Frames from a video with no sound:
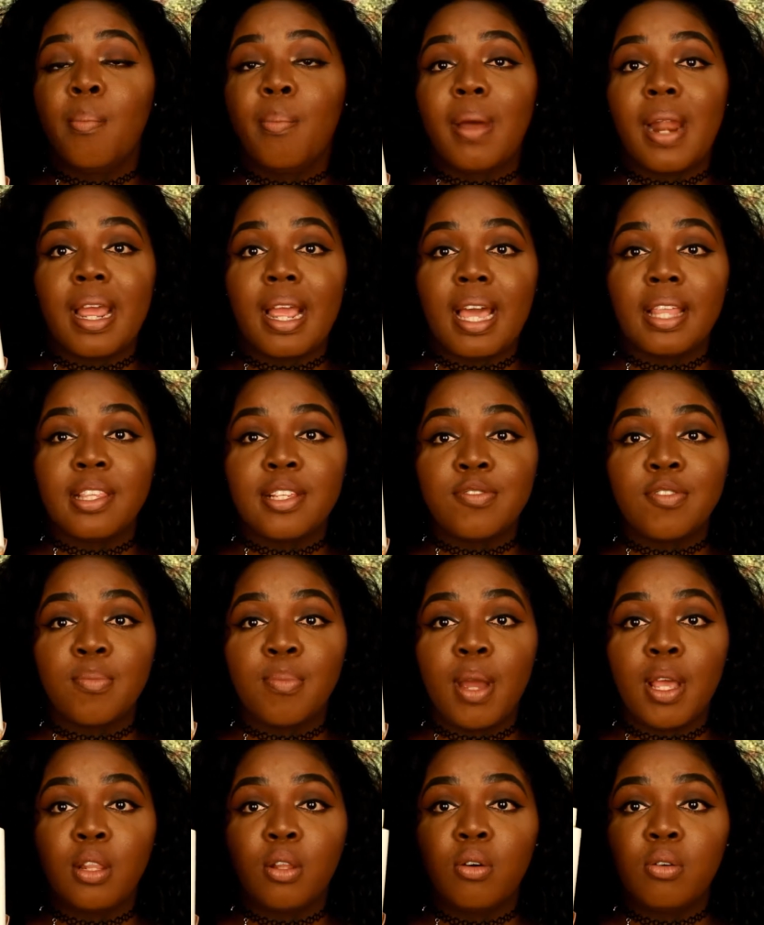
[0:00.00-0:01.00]
but i got this
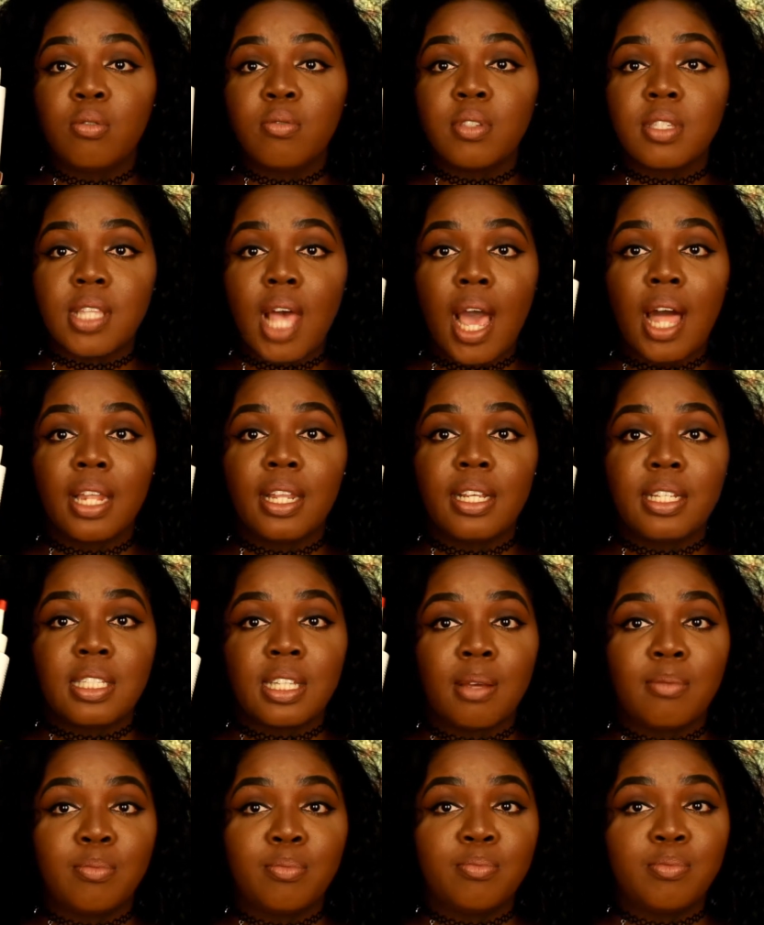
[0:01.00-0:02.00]
from my local
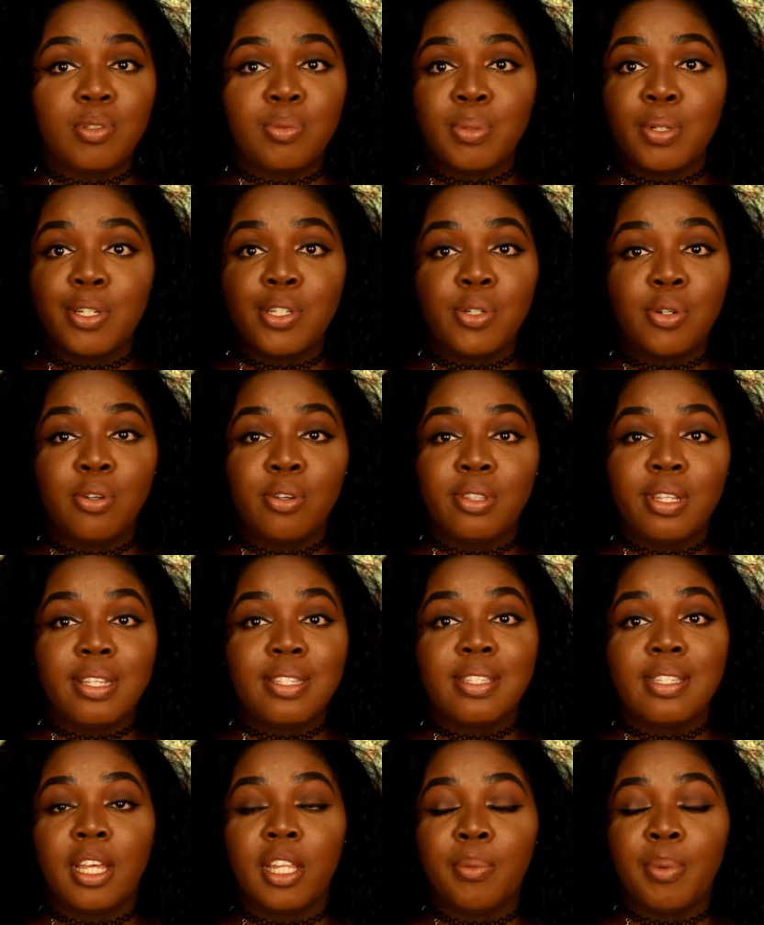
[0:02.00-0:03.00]
sally's i'm pretty sure they
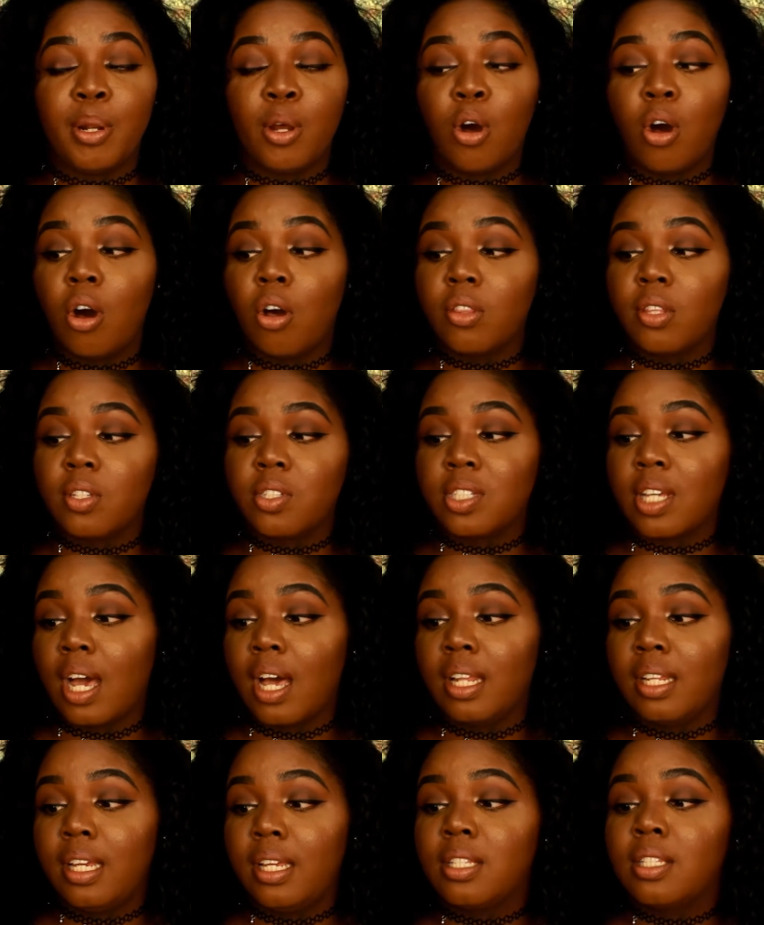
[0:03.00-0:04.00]
sell them in all the
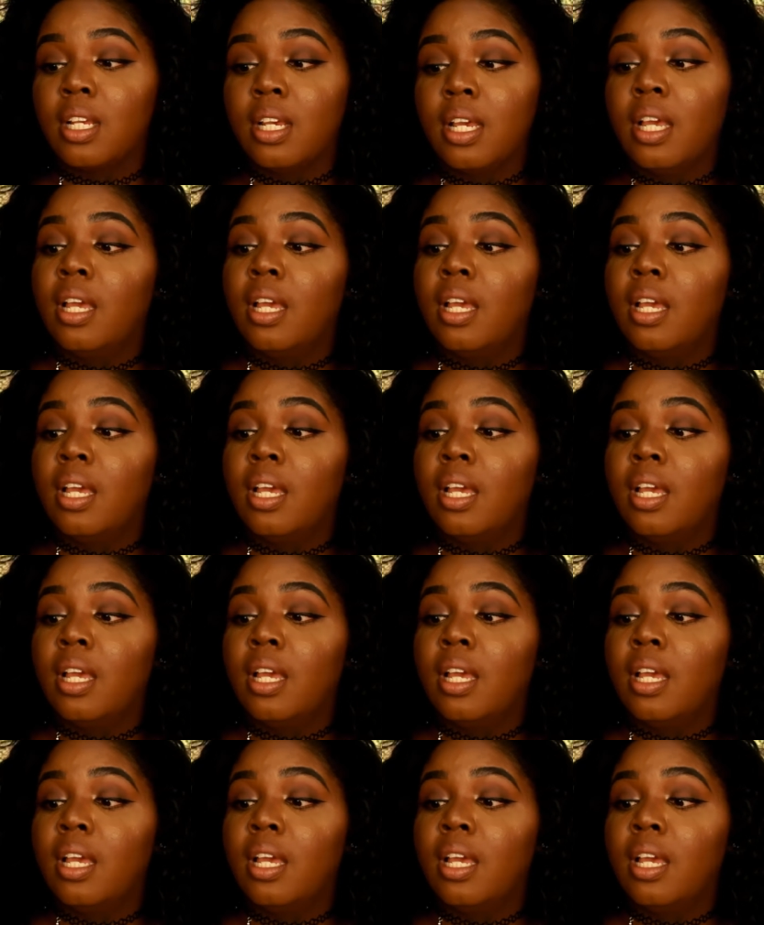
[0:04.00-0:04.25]
sally's